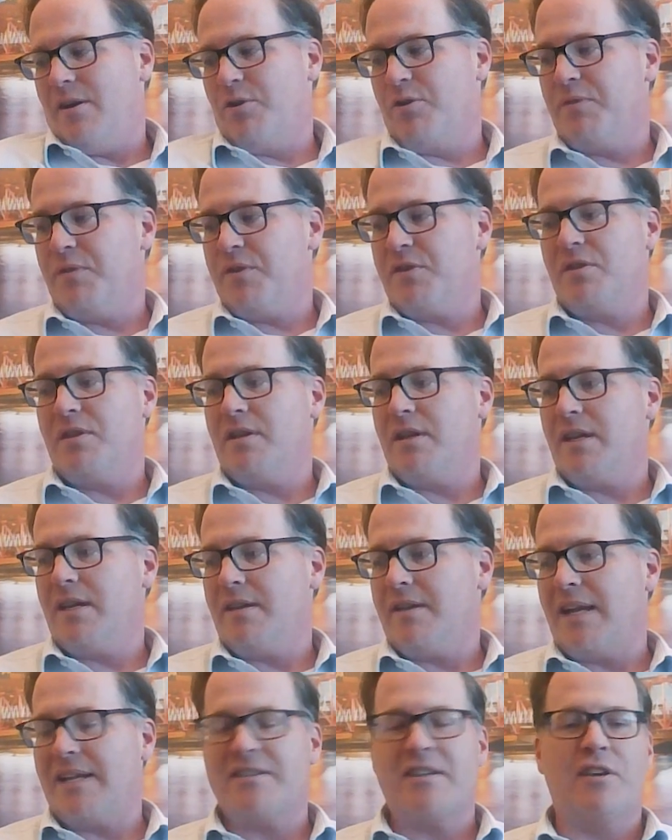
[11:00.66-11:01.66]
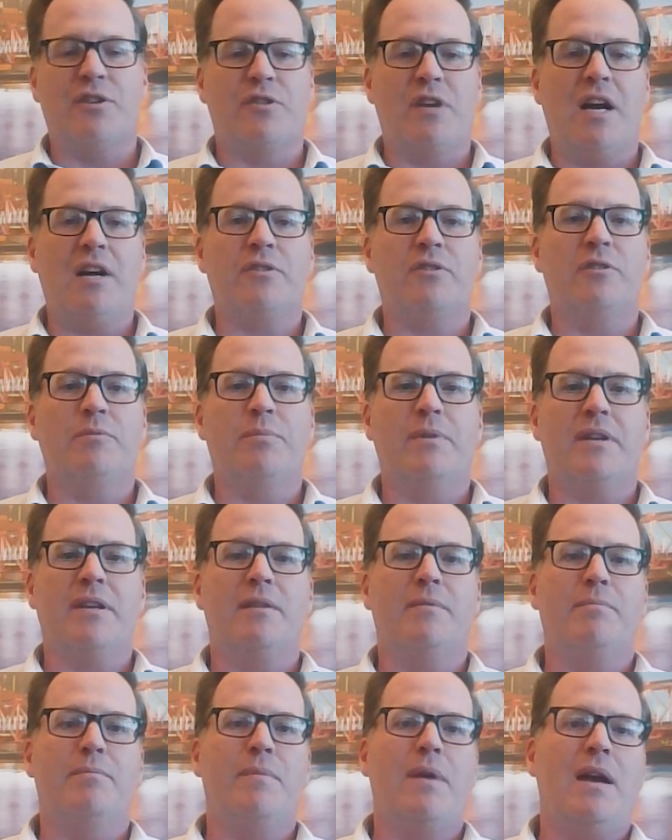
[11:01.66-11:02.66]
artificial, and again, that's not your doctor, but it
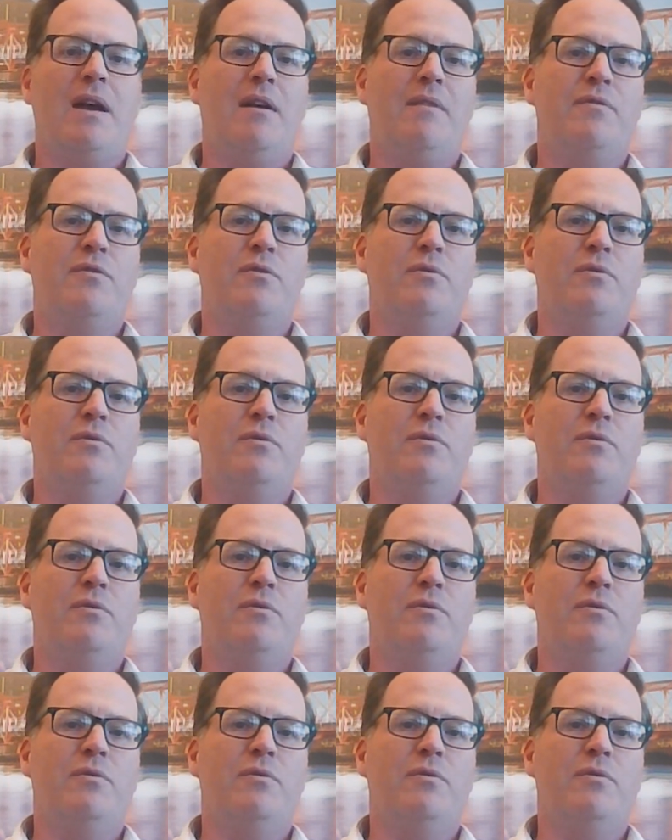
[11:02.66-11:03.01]
can have